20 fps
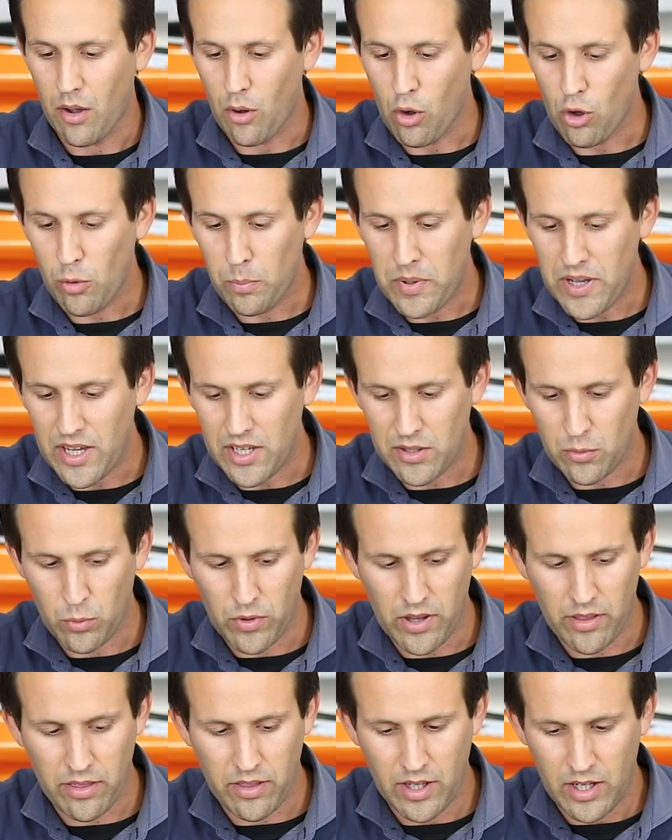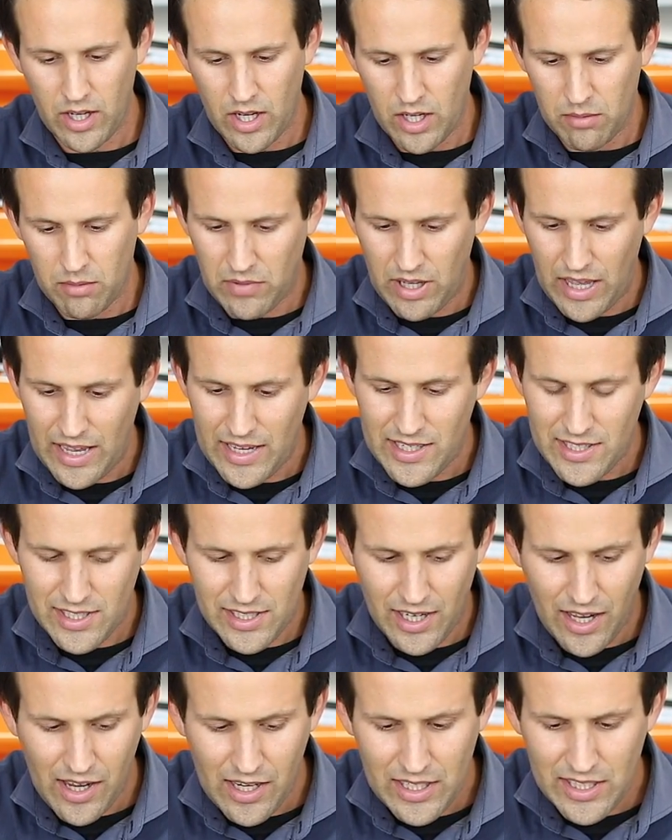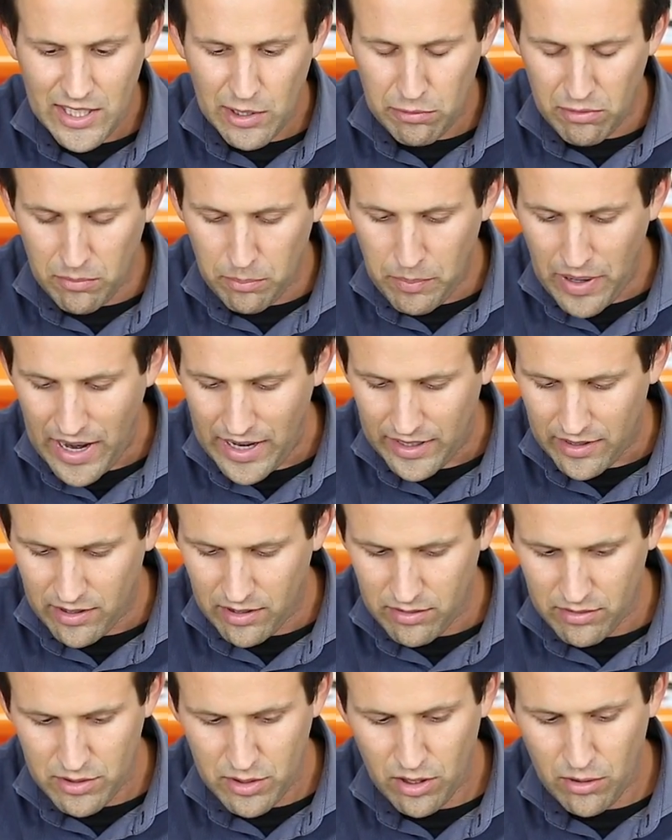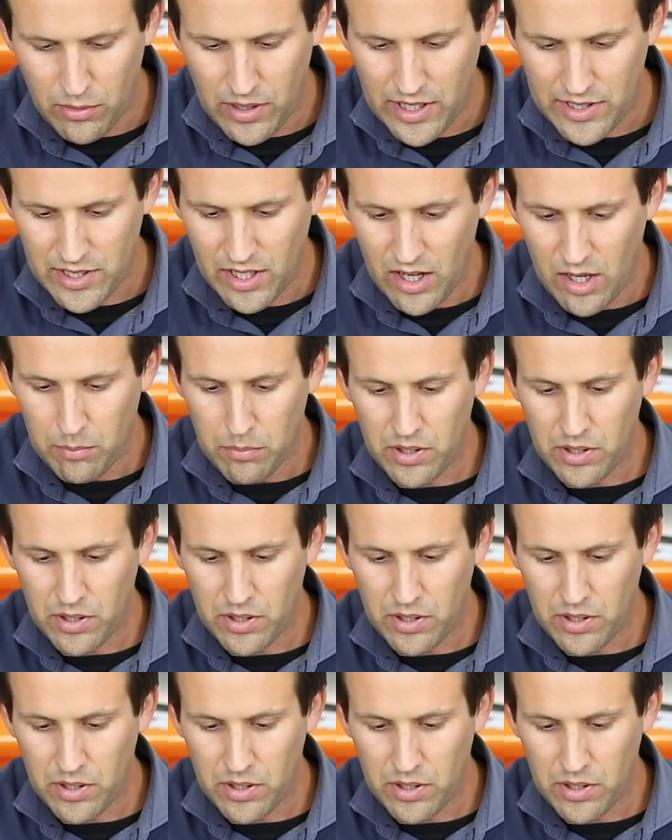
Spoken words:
albeit with a slightly different back to it,